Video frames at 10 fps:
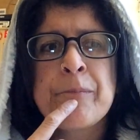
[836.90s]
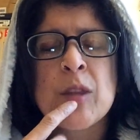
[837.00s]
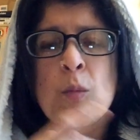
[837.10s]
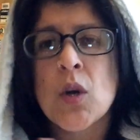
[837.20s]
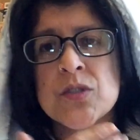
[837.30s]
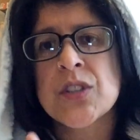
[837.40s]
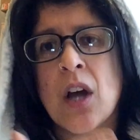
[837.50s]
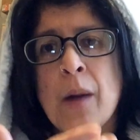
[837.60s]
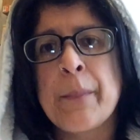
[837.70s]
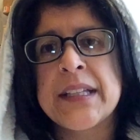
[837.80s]
the ones that
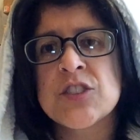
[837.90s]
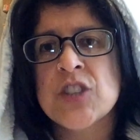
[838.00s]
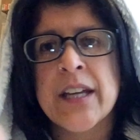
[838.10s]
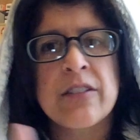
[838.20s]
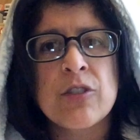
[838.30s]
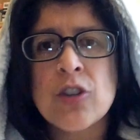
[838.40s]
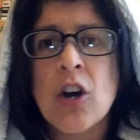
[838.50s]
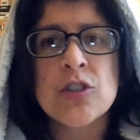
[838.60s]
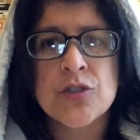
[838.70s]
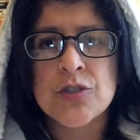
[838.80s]
are made in China are
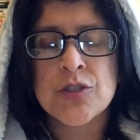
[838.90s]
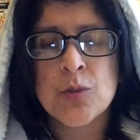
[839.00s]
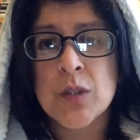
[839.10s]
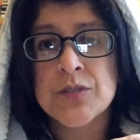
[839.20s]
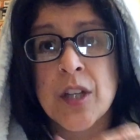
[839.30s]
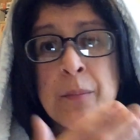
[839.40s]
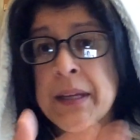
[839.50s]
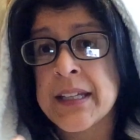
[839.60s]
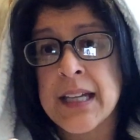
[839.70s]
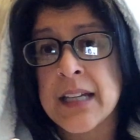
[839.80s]
not as good as the ones that are
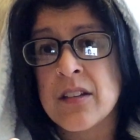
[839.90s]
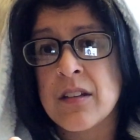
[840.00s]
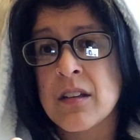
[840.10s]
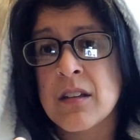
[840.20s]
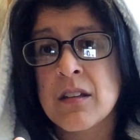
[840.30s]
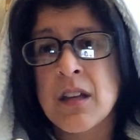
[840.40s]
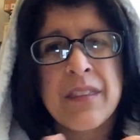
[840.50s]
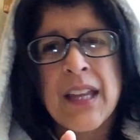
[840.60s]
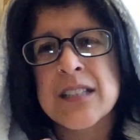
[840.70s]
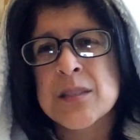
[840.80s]
made in Canada.
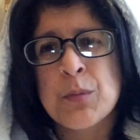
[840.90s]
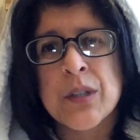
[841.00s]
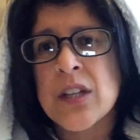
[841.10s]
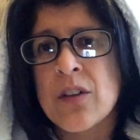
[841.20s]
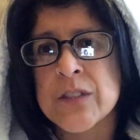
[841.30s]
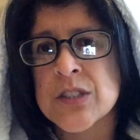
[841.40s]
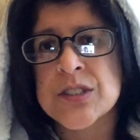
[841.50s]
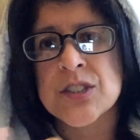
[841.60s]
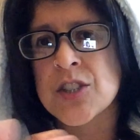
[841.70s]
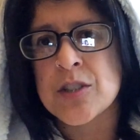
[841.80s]
And that's pretty
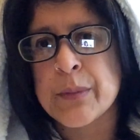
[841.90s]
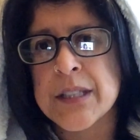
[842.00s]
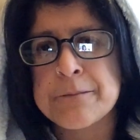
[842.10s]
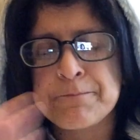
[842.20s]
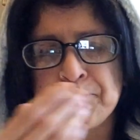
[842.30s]
obvious it's going to be.